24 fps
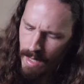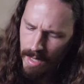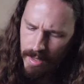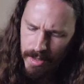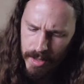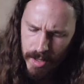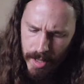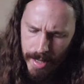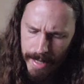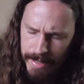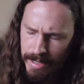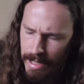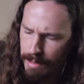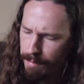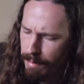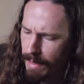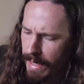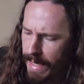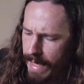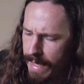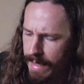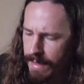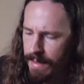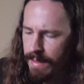So that's the
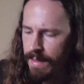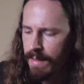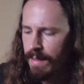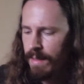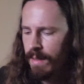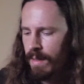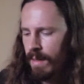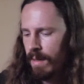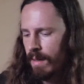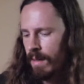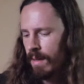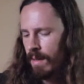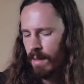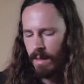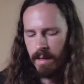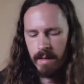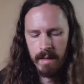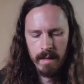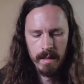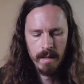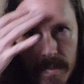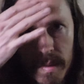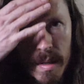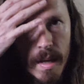plan.
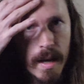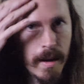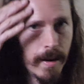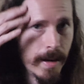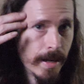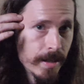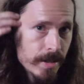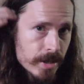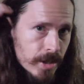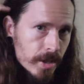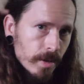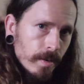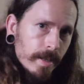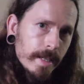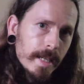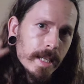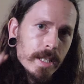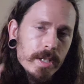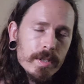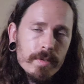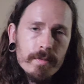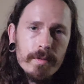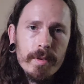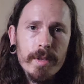All right, so I
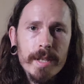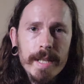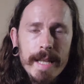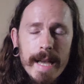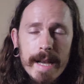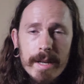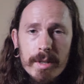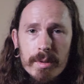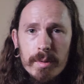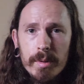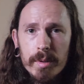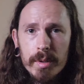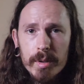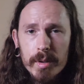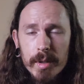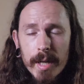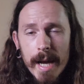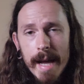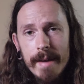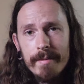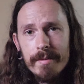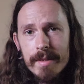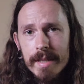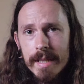guess for the actual
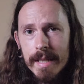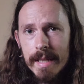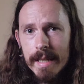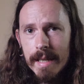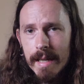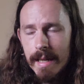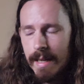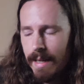grafting,